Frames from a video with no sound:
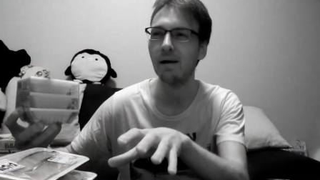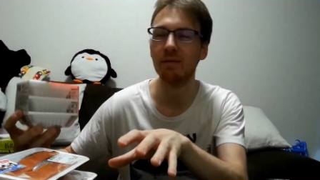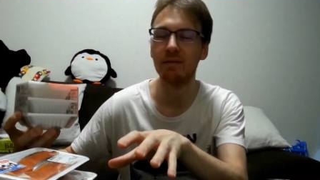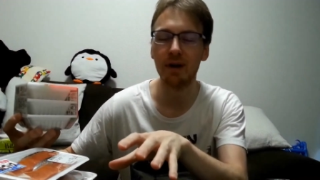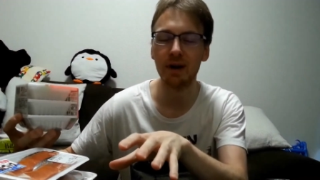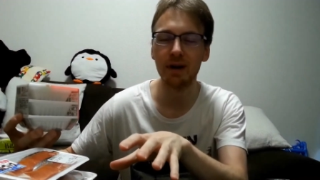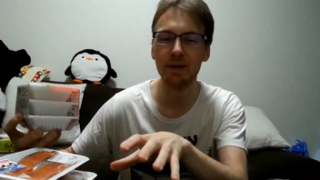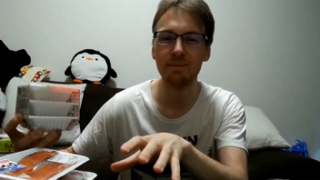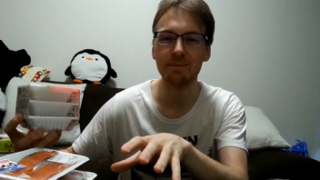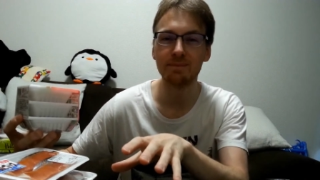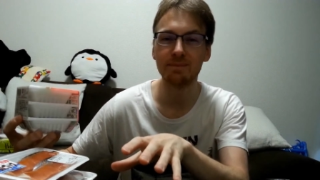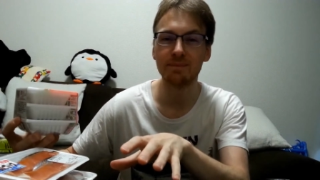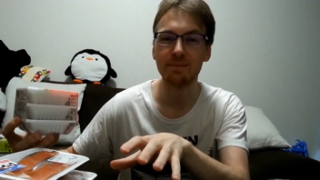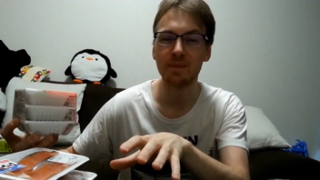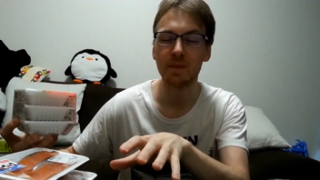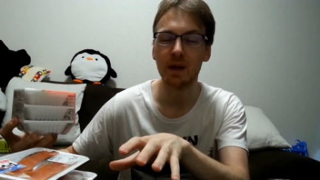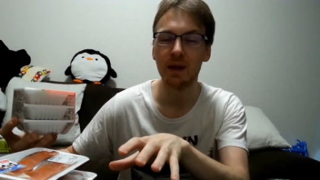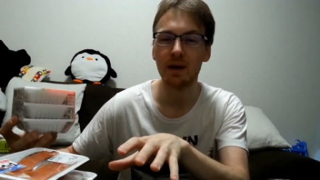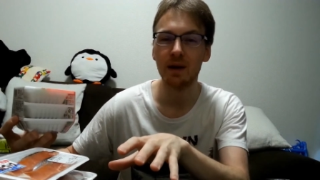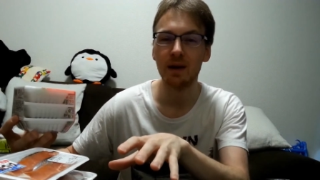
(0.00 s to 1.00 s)
right?
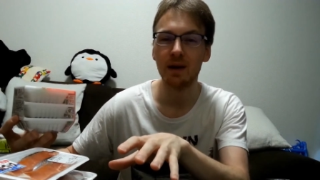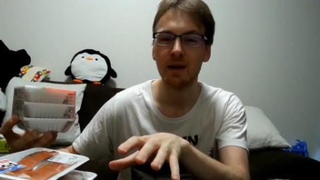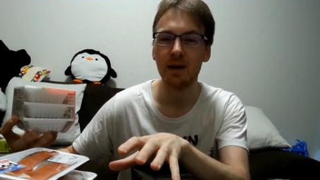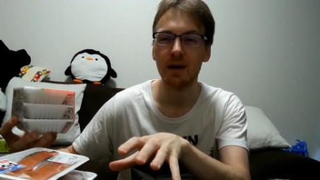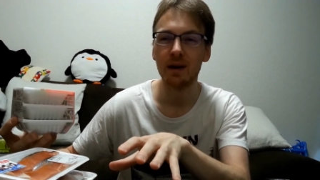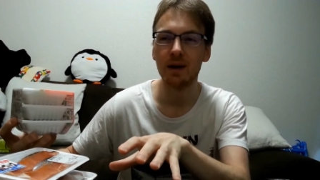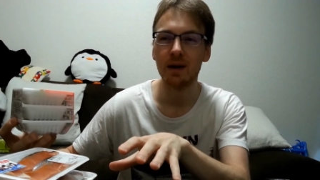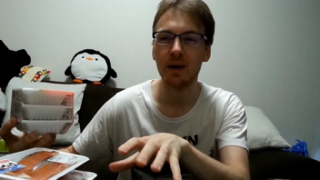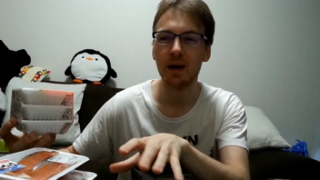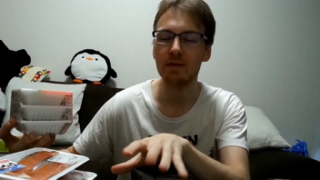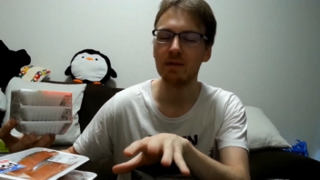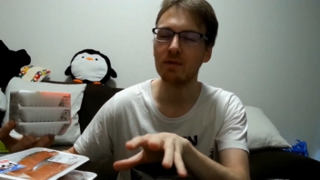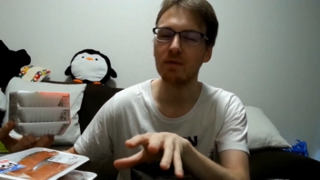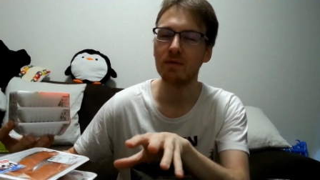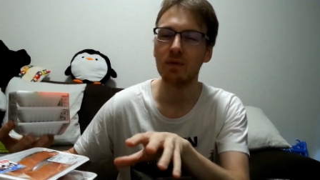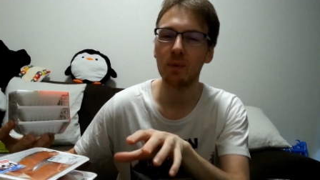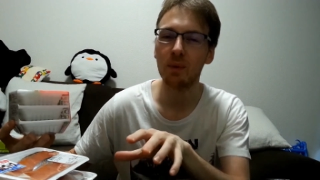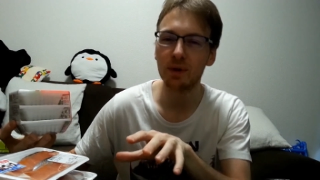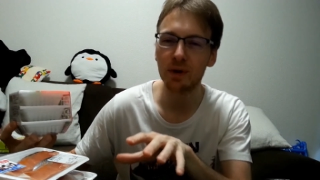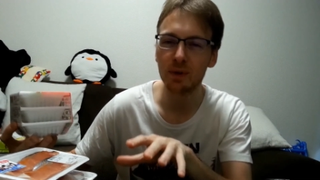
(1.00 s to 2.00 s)
Have you
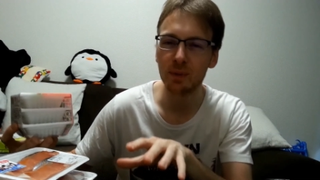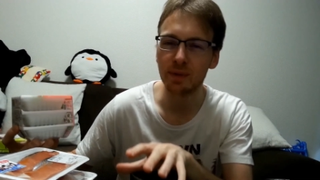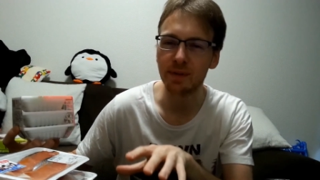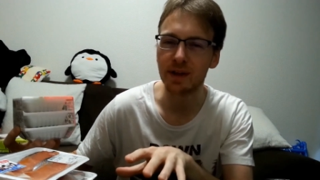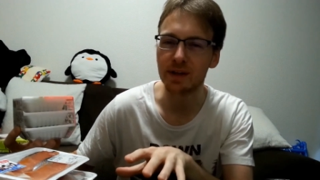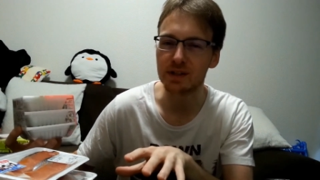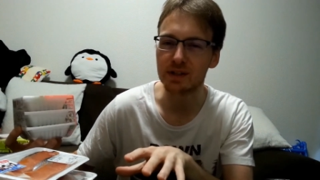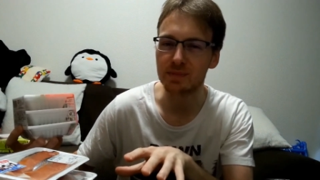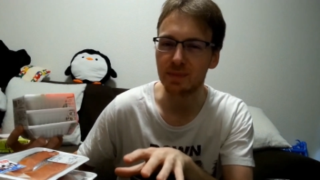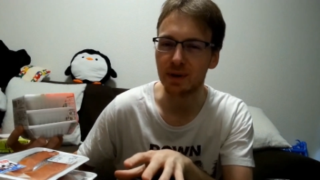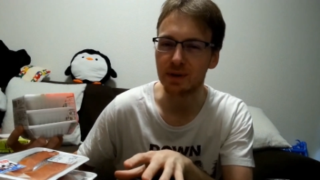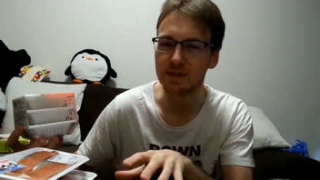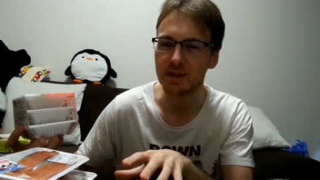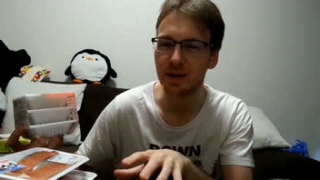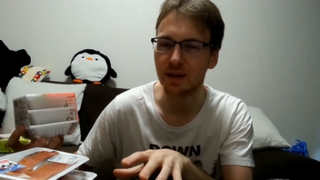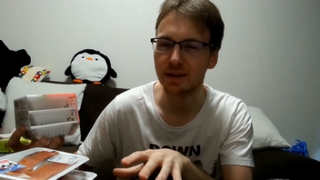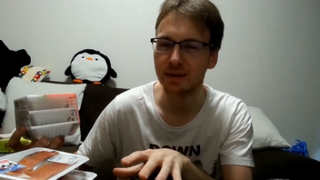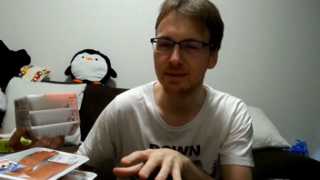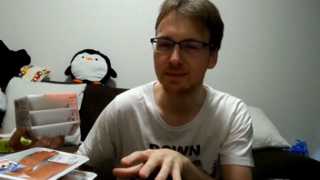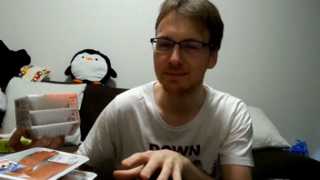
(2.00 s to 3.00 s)
ever wondered what that smells
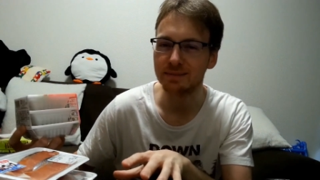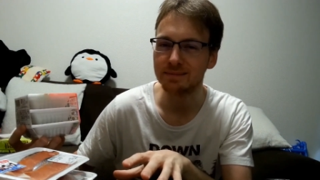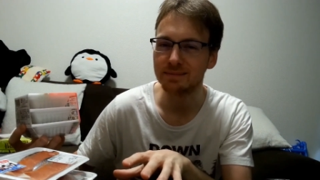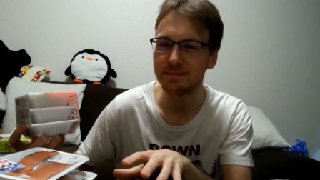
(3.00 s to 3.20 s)
like?